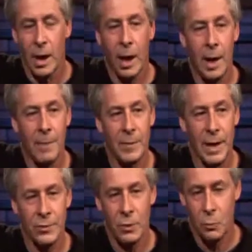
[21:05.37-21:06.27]

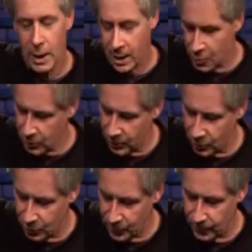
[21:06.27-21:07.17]
And so what I usually
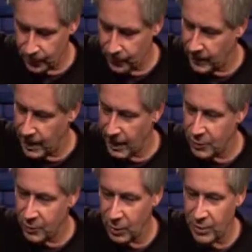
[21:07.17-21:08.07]
do is I
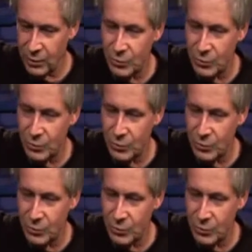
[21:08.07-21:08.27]
just play